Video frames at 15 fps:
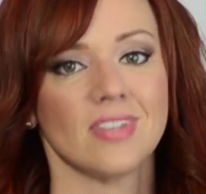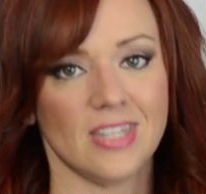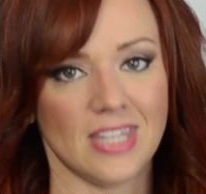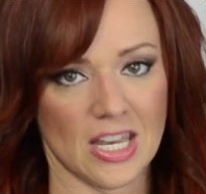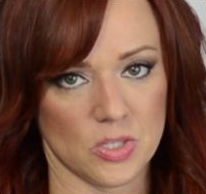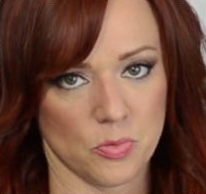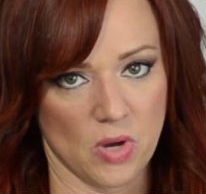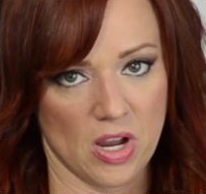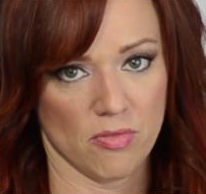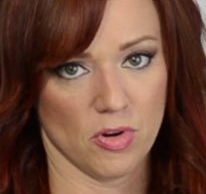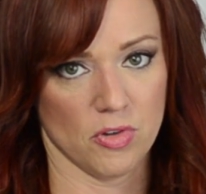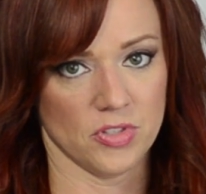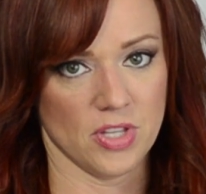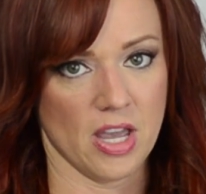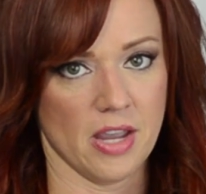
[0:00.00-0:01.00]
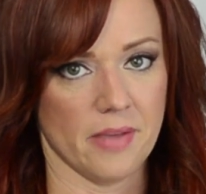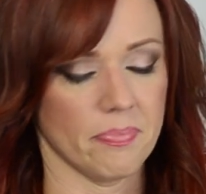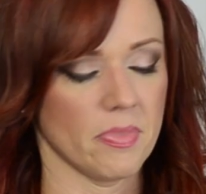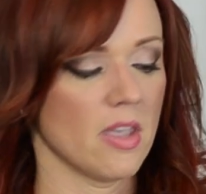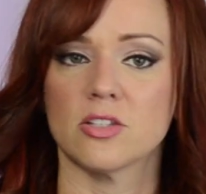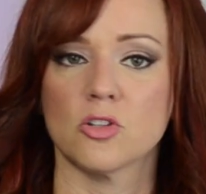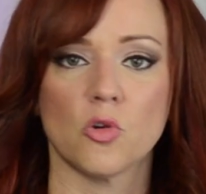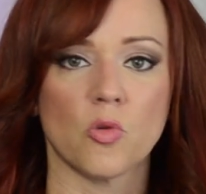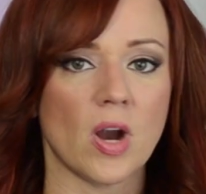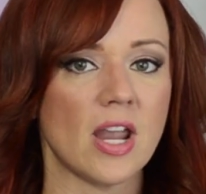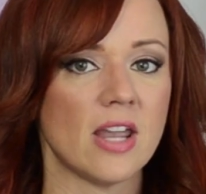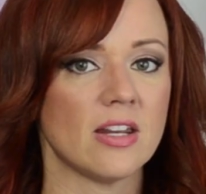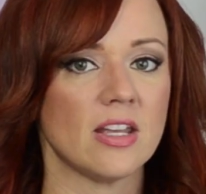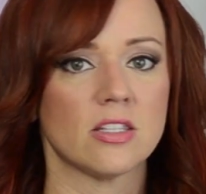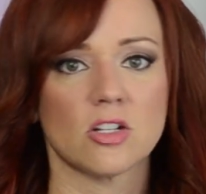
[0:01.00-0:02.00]
Yeswe Rose. It's
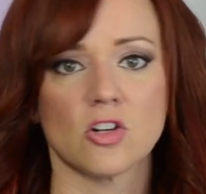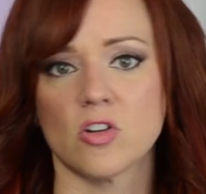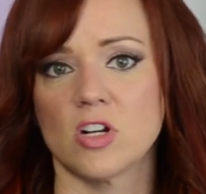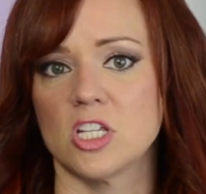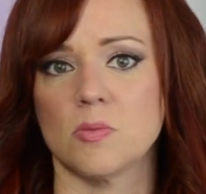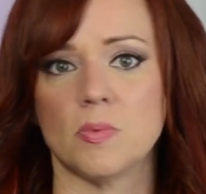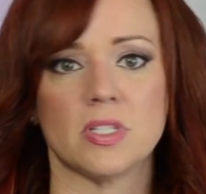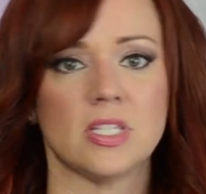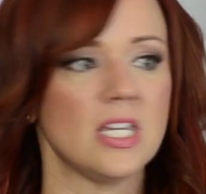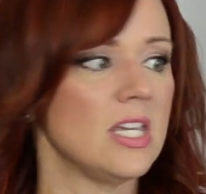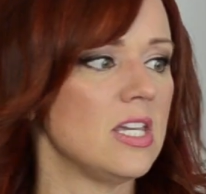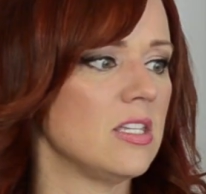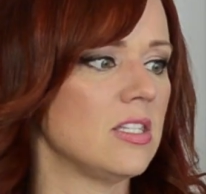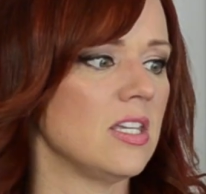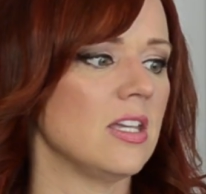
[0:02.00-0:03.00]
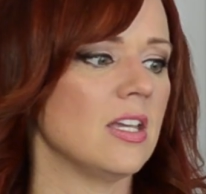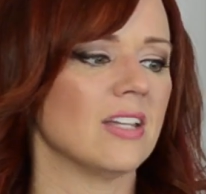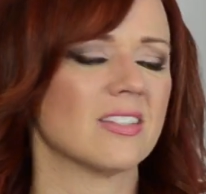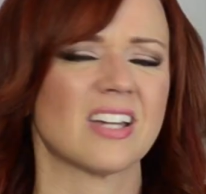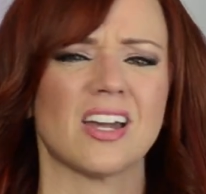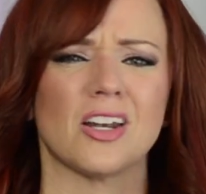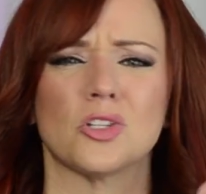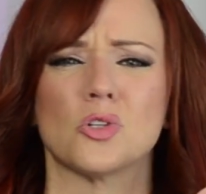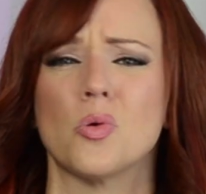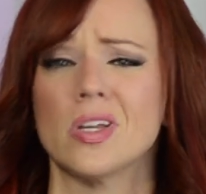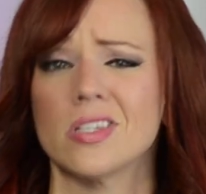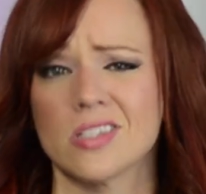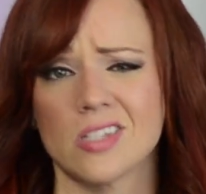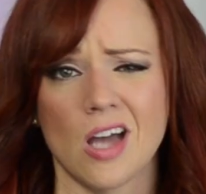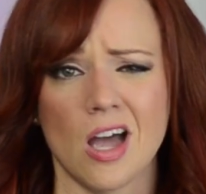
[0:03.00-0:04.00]
great, it's crisp, it's easy, it's got a
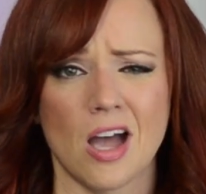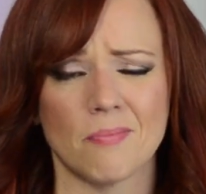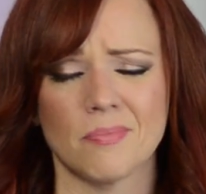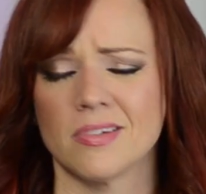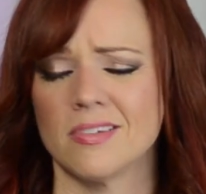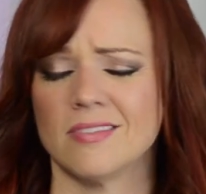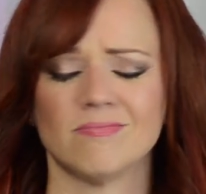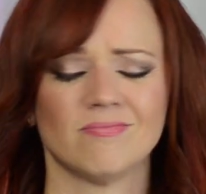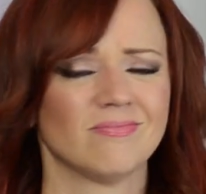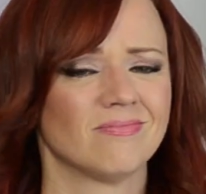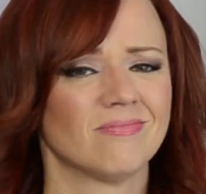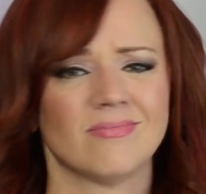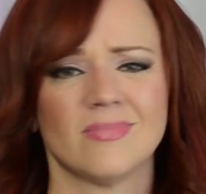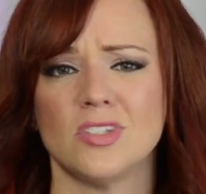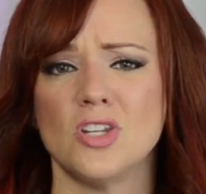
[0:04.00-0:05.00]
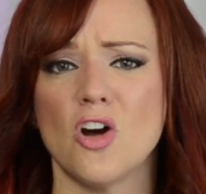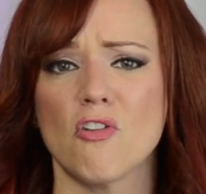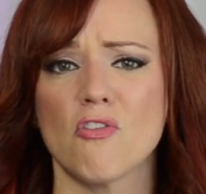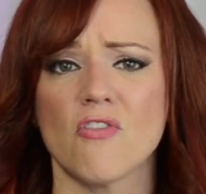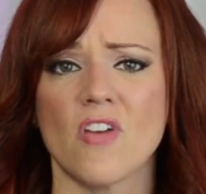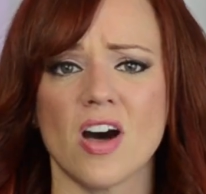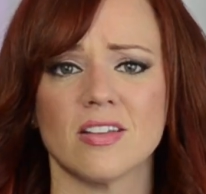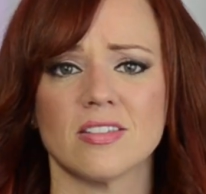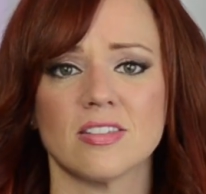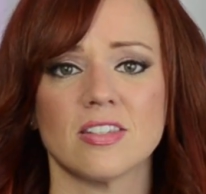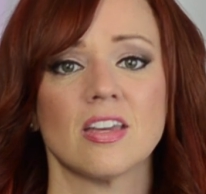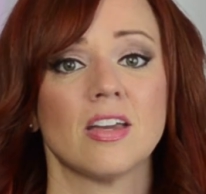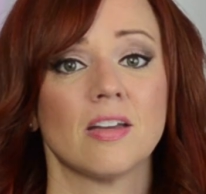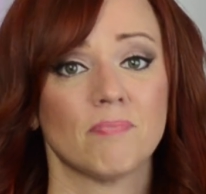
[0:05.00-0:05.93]
twist top, no fuss.